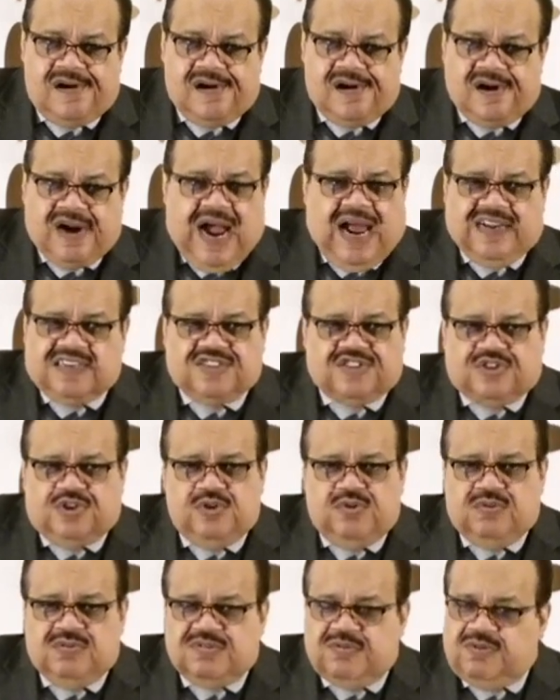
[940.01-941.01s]
God's
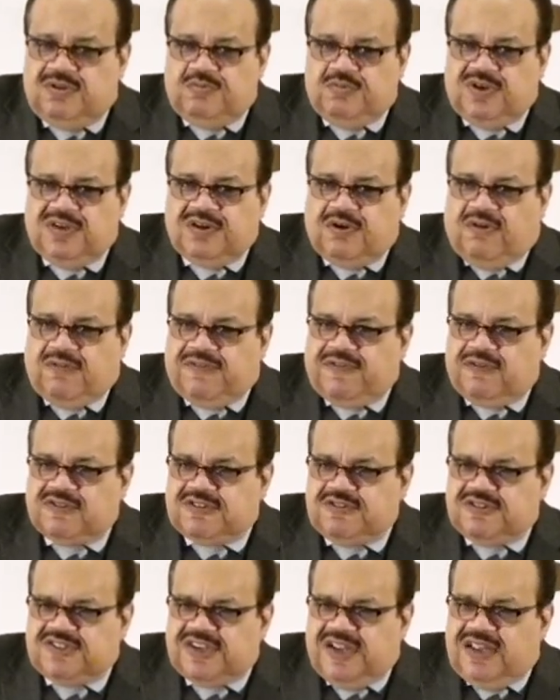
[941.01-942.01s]
too, what the old folks
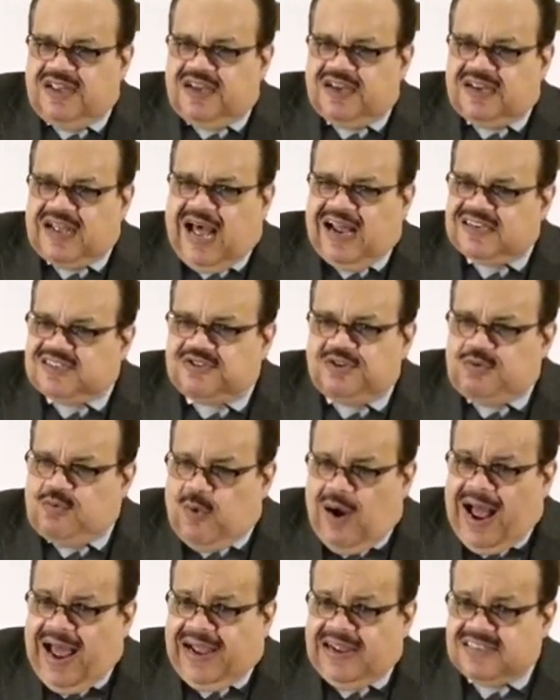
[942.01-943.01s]
used to say, God's too
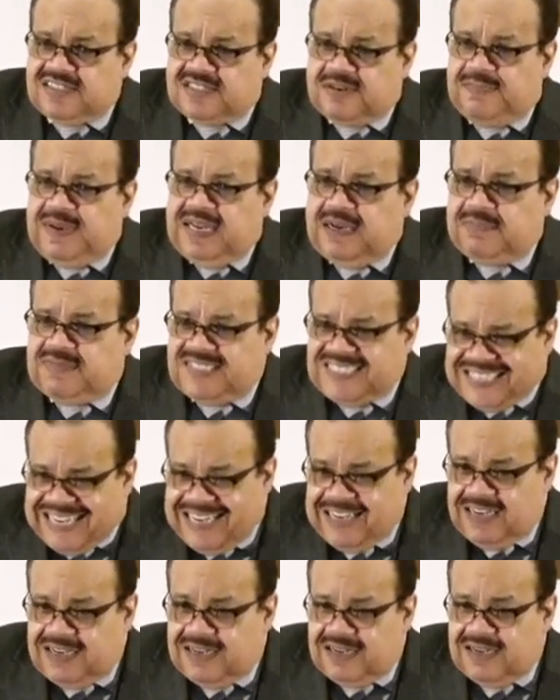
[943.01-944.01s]
wise to make a
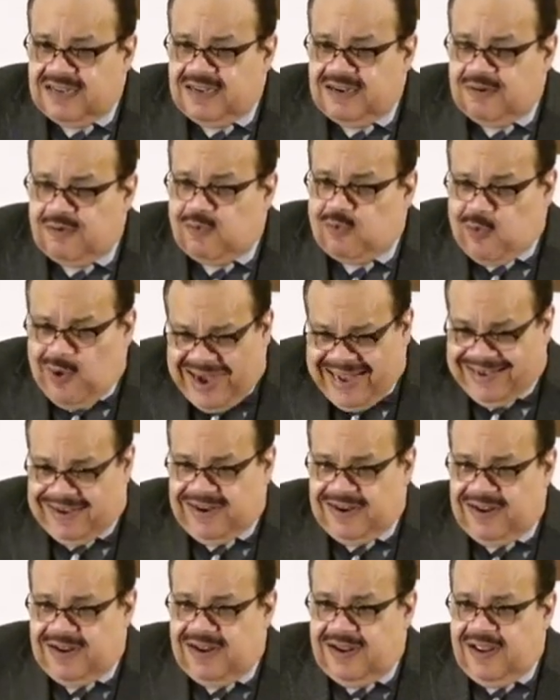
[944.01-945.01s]
mistake. Amen. Right.
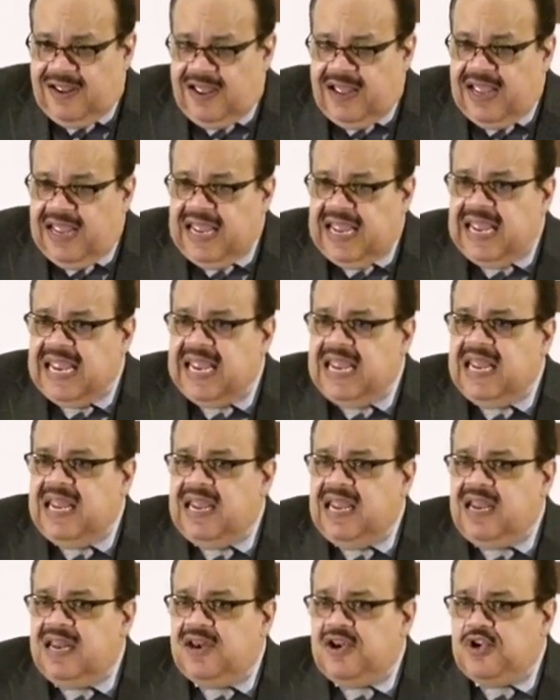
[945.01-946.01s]

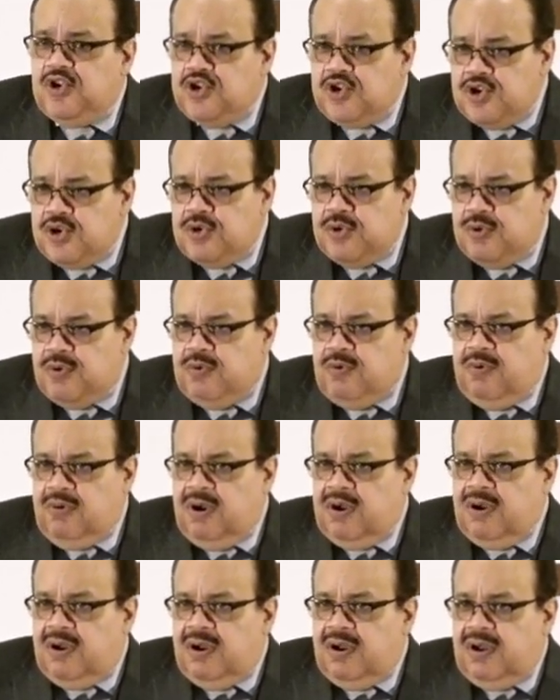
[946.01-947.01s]
He knew
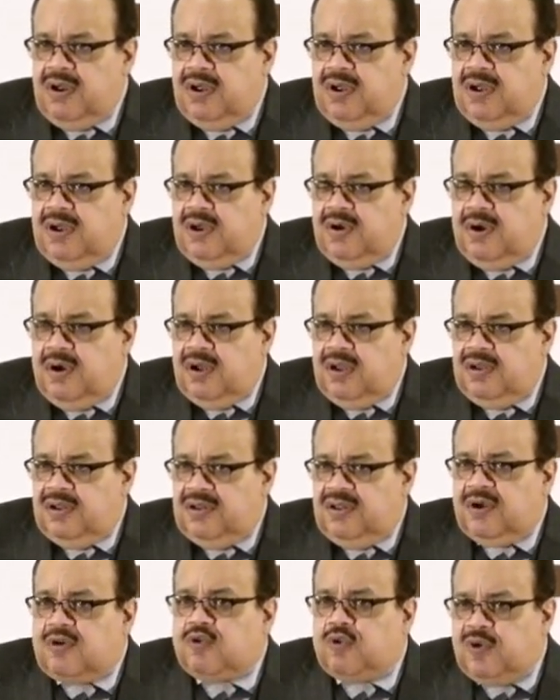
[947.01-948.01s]

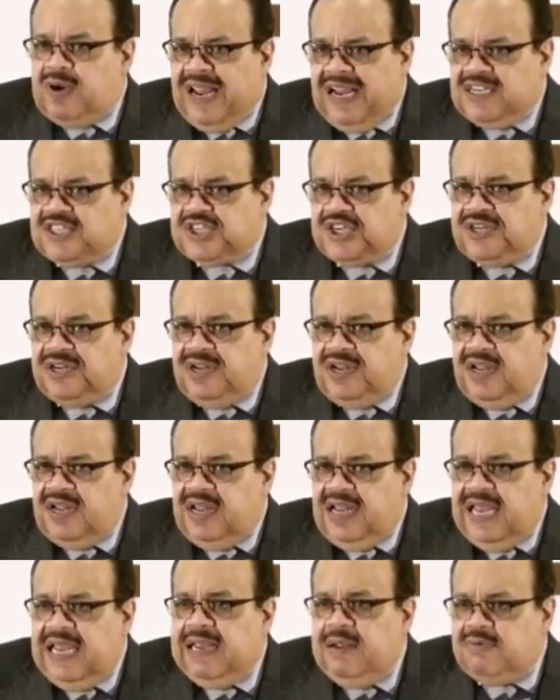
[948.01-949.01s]
the creation
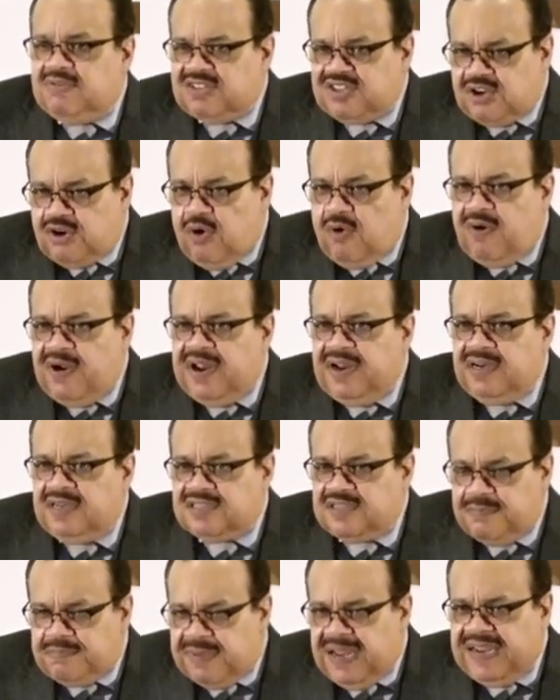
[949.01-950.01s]
he was going
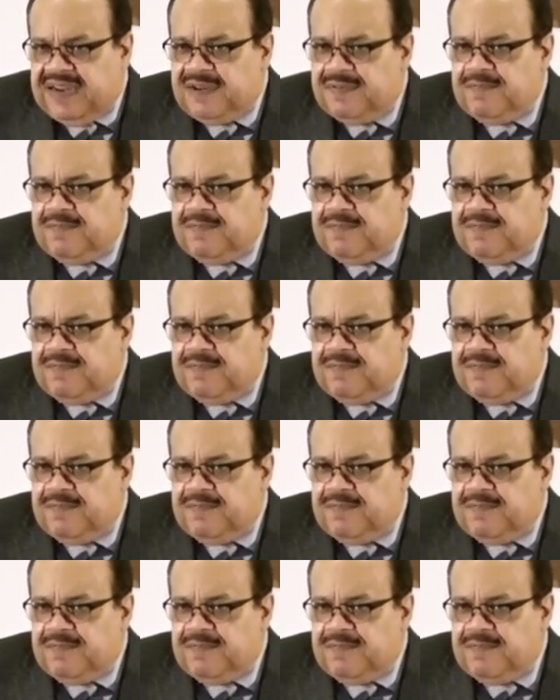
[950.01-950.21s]
to make